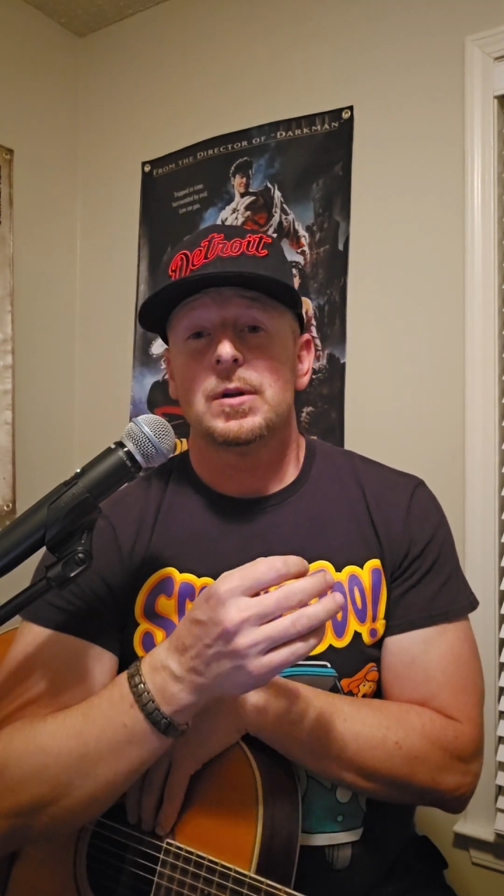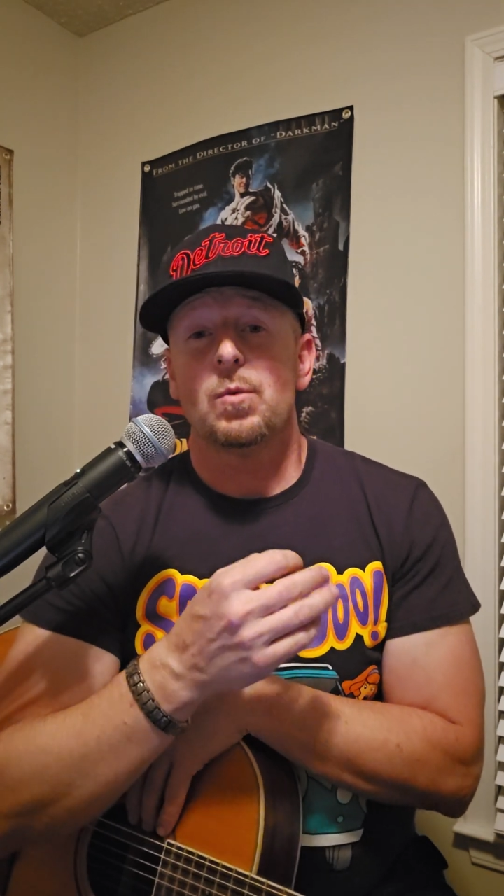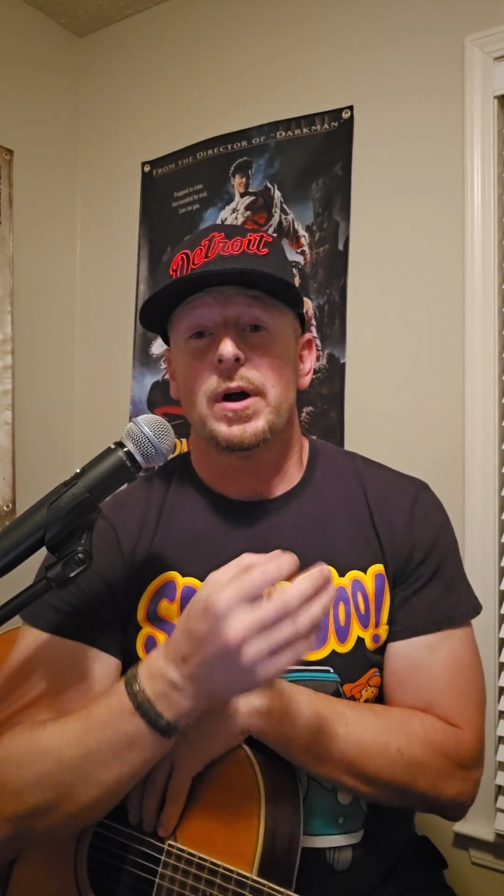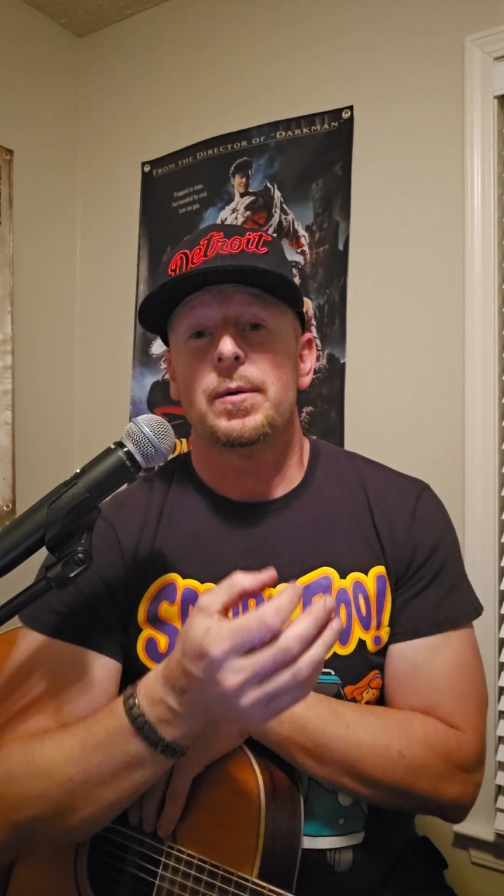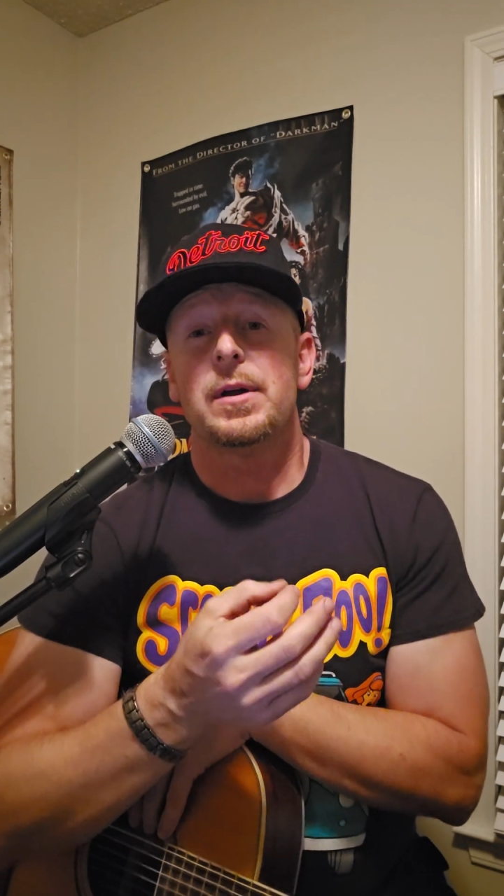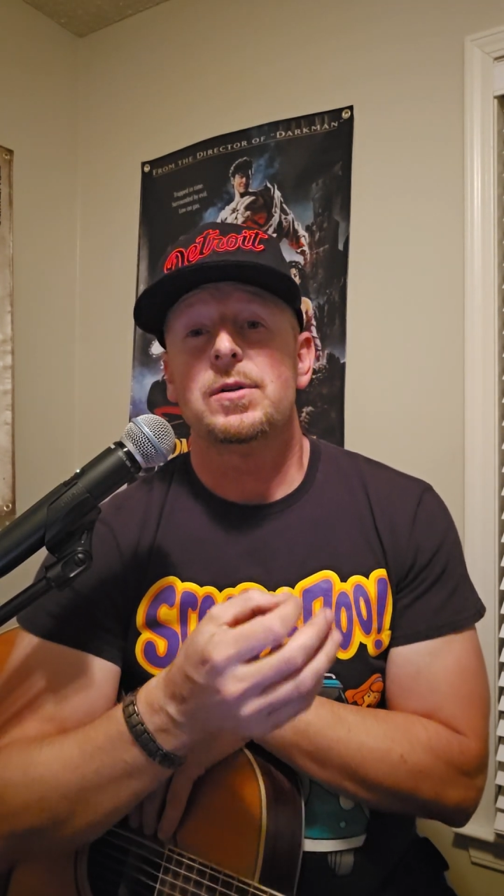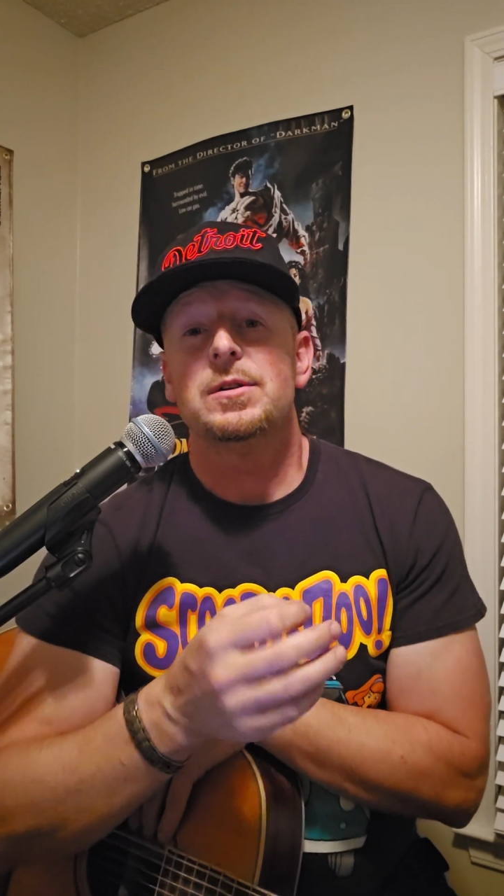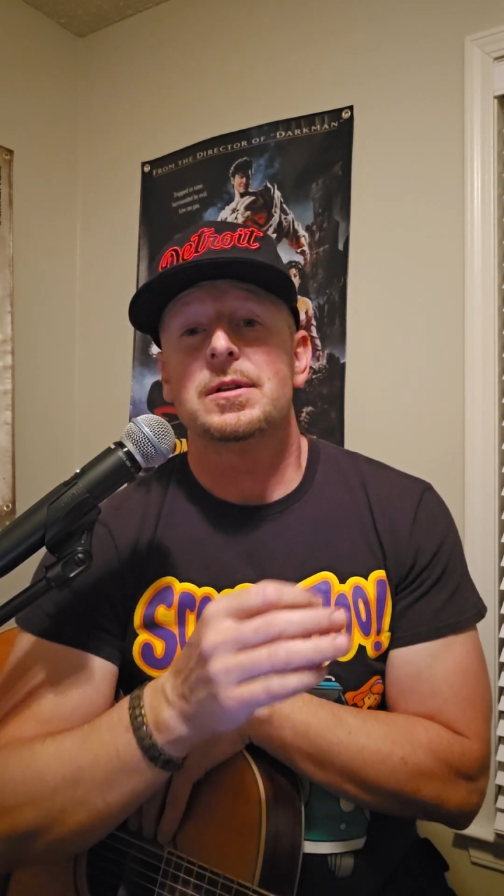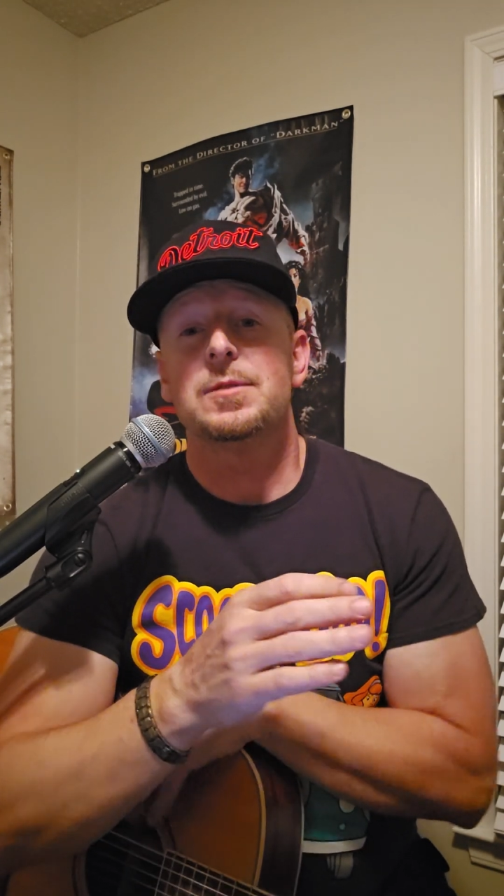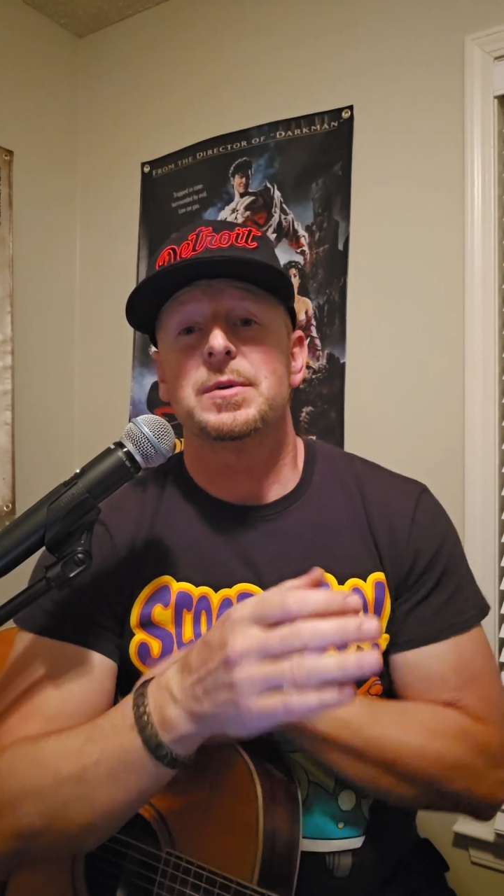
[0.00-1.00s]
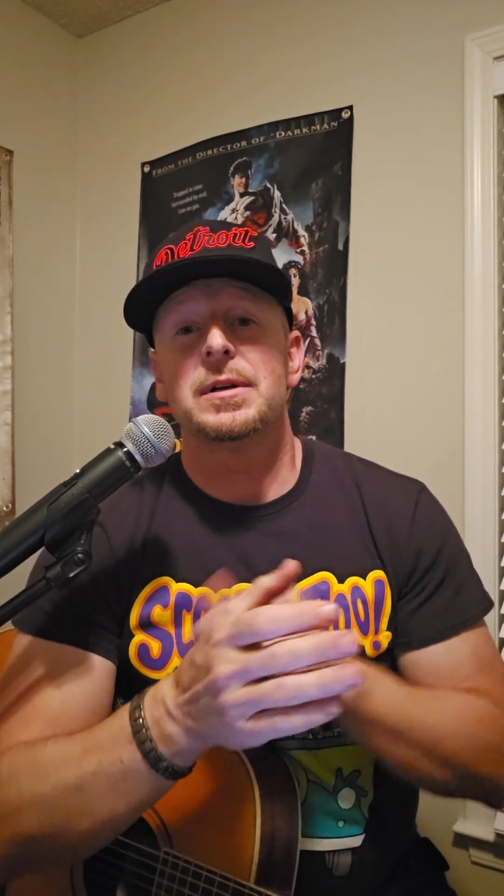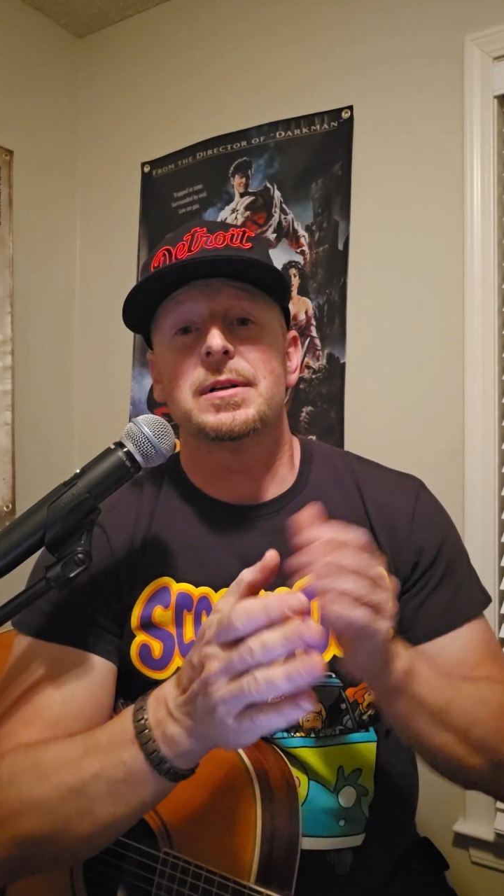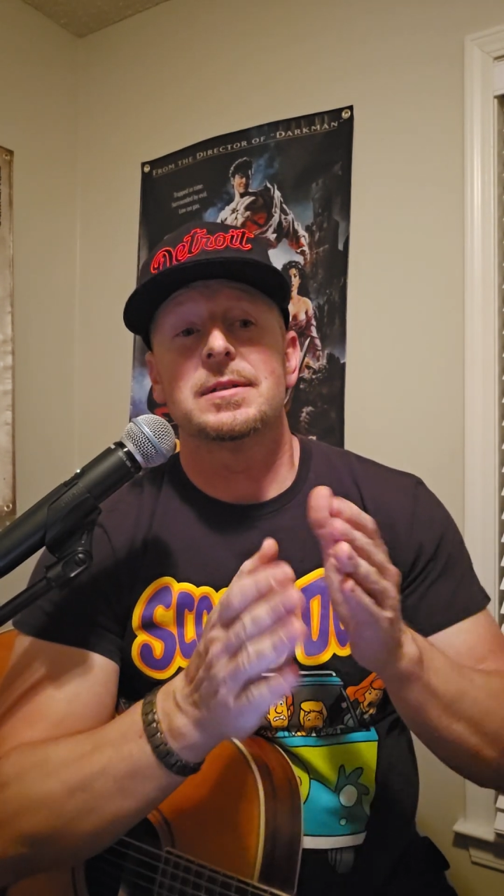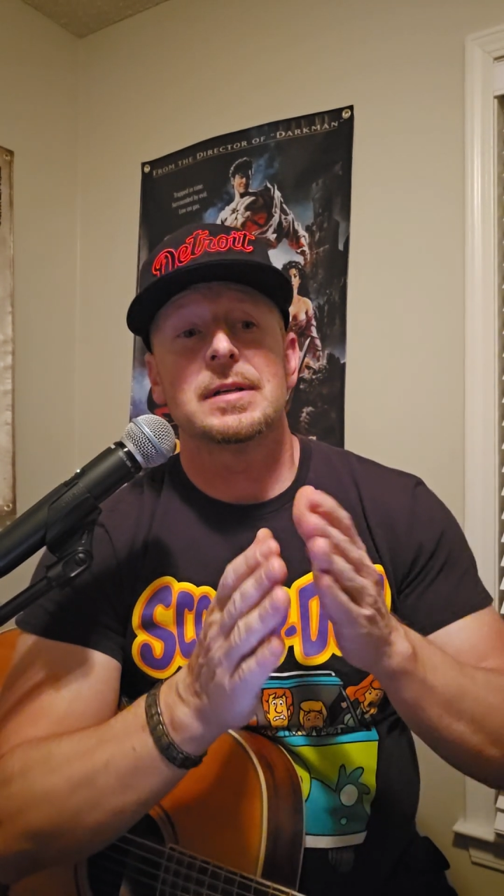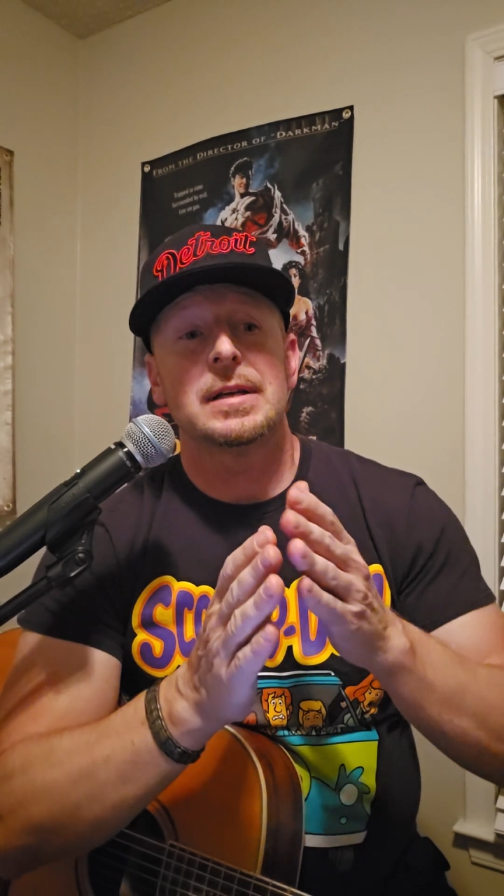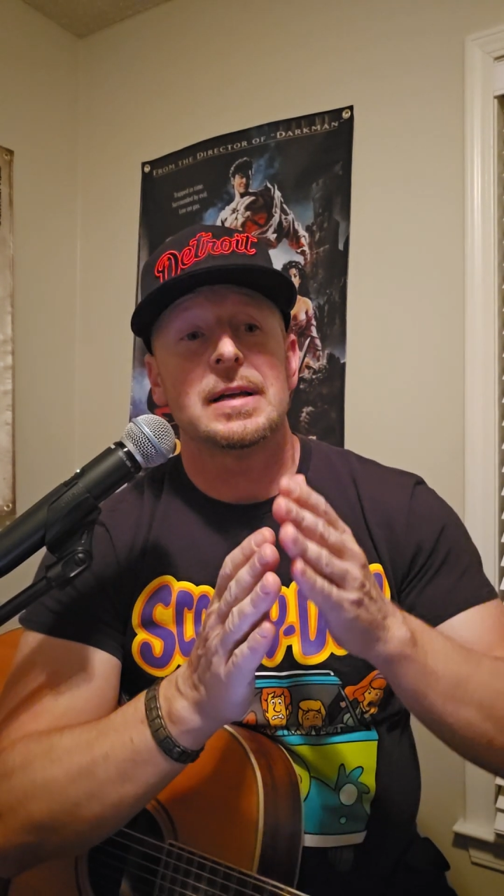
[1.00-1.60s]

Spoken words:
Why do I use it is because